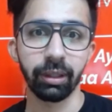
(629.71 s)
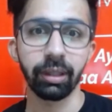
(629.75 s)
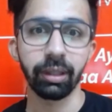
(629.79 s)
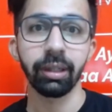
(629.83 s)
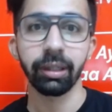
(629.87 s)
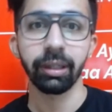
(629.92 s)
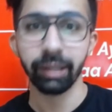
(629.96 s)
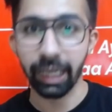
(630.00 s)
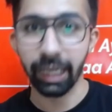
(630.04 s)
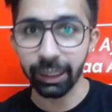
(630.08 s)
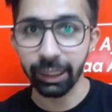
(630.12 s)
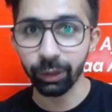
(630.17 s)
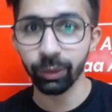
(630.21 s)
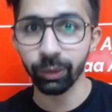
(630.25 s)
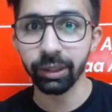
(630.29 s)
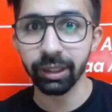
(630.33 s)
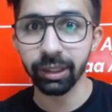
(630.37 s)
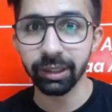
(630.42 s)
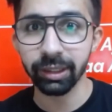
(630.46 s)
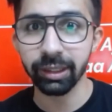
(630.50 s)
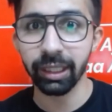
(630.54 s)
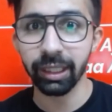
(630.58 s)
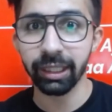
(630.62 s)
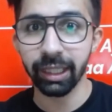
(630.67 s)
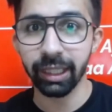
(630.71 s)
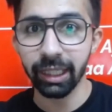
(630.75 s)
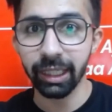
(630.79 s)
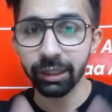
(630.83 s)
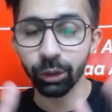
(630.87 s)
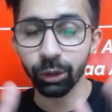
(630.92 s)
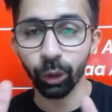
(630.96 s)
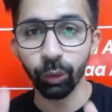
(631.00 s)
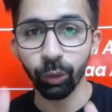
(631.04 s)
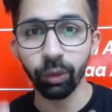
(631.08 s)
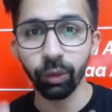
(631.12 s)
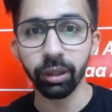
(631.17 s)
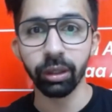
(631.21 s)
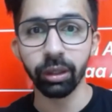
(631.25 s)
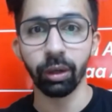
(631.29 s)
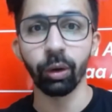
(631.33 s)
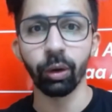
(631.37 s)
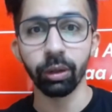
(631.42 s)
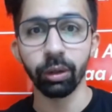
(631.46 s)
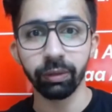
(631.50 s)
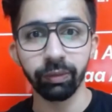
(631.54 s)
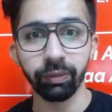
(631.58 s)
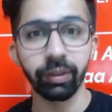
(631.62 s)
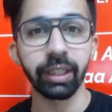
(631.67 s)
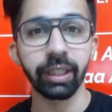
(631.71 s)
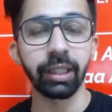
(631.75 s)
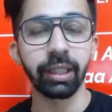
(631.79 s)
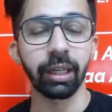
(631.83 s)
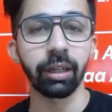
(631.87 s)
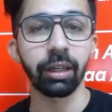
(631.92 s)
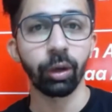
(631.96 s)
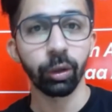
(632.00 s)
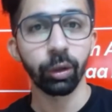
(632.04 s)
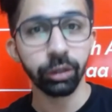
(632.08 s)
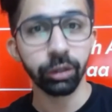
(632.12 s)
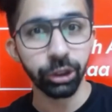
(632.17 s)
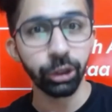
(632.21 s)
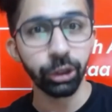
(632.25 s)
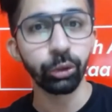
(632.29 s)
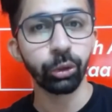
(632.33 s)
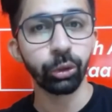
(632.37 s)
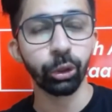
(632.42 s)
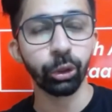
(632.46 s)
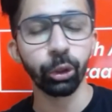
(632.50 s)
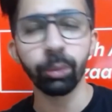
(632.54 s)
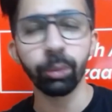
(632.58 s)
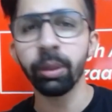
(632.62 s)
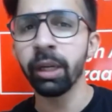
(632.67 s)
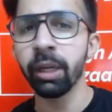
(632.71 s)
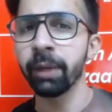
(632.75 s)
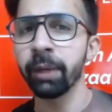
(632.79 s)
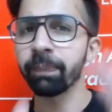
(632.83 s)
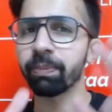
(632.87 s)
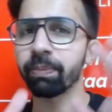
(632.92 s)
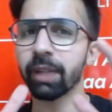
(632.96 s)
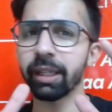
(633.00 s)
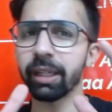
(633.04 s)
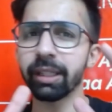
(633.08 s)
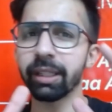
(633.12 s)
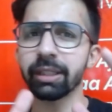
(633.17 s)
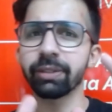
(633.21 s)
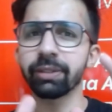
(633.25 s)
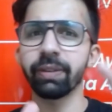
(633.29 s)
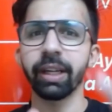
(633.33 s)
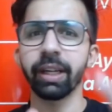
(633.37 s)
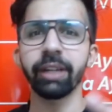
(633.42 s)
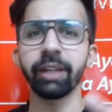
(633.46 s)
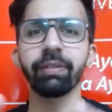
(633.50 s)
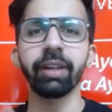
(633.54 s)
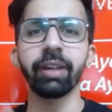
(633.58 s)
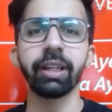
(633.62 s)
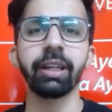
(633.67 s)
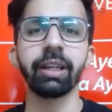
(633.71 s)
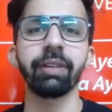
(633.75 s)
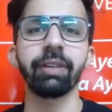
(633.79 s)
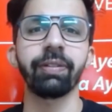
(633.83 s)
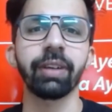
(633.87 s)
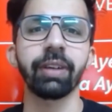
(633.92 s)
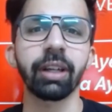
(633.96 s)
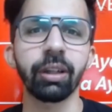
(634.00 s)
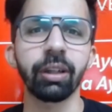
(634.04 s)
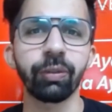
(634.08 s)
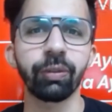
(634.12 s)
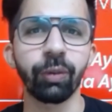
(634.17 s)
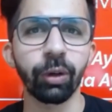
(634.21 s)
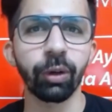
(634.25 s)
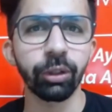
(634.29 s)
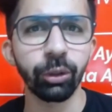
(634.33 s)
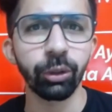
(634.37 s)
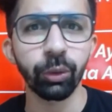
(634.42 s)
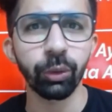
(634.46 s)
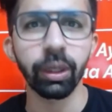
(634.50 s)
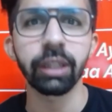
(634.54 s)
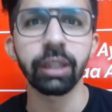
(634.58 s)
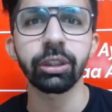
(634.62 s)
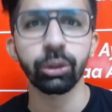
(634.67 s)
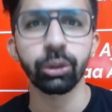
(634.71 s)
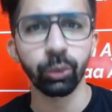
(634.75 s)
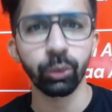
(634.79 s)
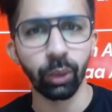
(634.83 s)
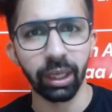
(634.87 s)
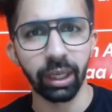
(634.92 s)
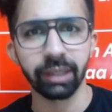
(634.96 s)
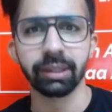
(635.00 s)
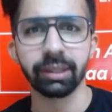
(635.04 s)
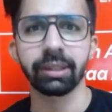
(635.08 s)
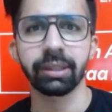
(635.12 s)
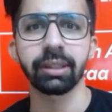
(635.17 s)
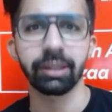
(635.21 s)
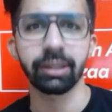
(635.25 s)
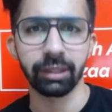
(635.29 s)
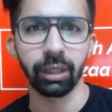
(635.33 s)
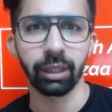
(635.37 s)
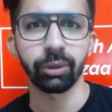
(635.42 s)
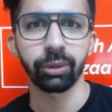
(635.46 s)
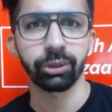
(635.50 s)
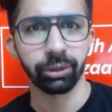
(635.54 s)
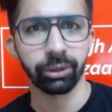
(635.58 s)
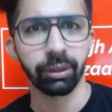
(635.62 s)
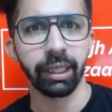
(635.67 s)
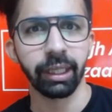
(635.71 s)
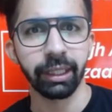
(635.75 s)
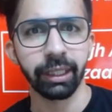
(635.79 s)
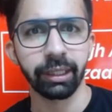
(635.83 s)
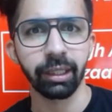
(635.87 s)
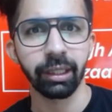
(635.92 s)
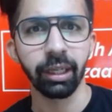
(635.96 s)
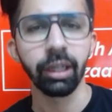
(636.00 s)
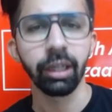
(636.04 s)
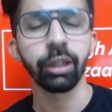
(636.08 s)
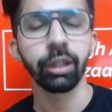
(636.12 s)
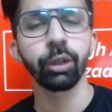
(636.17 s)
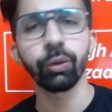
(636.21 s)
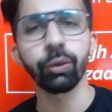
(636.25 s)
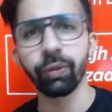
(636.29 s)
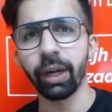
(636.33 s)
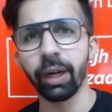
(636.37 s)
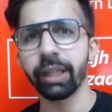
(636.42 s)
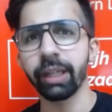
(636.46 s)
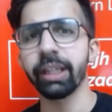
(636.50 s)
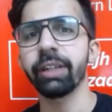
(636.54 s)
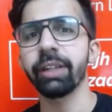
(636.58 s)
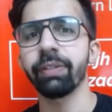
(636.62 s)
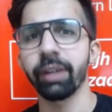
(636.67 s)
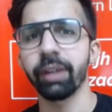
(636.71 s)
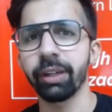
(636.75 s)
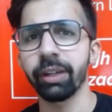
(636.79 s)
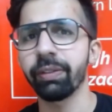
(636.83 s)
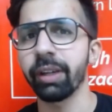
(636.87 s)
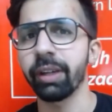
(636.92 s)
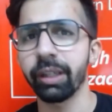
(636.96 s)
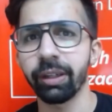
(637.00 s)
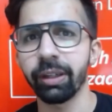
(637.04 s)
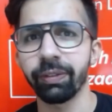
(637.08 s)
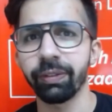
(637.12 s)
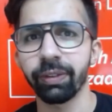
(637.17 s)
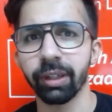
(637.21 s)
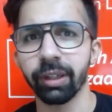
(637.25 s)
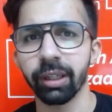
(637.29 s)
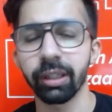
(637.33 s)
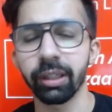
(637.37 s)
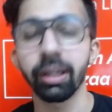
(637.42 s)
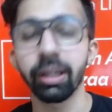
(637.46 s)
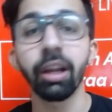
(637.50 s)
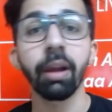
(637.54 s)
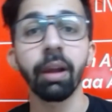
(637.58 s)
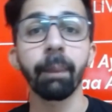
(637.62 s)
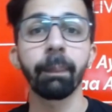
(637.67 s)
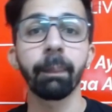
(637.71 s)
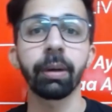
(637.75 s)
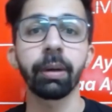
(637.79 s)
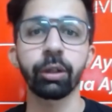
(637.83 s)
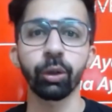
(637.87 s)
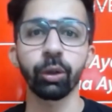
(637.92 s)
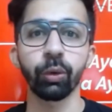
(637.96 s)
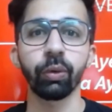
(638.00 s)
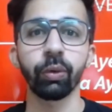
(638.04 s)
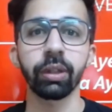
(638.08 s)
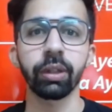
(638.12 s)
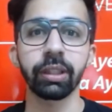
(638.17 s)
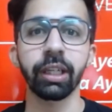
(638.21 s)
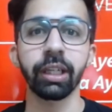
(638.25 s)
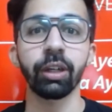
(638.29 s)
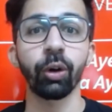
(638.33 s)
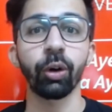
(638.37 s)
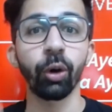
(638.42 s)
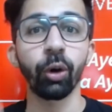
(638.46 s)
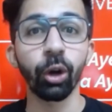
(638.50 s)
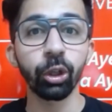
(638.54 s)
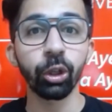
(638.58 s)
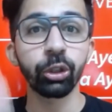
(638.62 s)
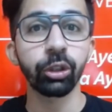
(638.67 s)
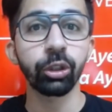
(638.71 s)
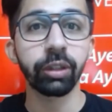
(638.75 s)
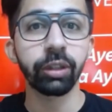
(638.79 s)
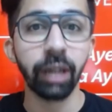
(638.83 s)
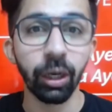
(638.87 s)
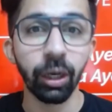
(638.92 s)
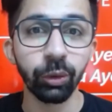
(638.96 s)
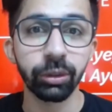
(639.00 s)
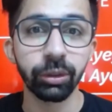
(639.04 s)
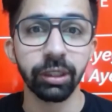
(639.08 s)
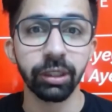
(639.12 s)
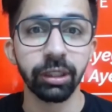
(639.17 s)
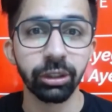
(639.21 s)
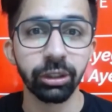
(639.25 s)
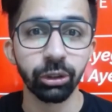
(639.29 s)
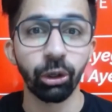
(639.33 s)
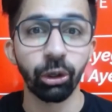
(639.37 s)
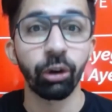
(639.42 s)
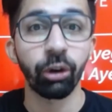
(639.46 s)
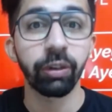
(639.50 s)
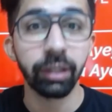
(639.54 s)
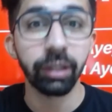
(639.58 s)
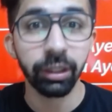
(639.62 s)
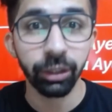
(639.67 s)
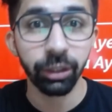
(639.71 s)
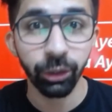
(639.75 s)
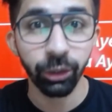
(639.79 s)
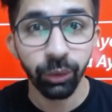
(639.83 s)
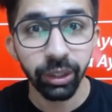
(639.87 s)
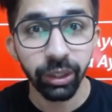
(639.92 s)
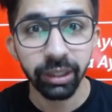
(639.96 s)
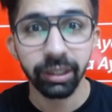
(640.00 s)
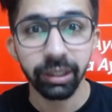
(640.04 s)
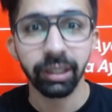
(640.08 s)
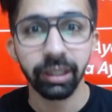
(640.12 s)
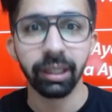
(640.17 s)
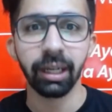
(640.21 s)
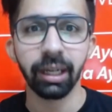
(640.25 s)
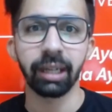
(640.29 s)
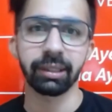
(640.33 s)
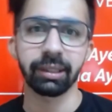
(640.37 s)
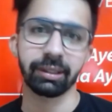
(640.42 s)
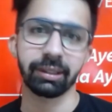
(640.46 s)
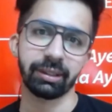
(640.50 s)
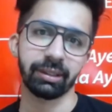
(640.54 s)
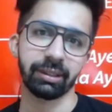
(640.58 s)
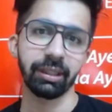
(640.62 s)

Try to understand, guys, over on YouTube, it is very, very difficult for you guys to ask us doubts, right? You find it very, very difficult. But over there, all your doubts are solved during the class,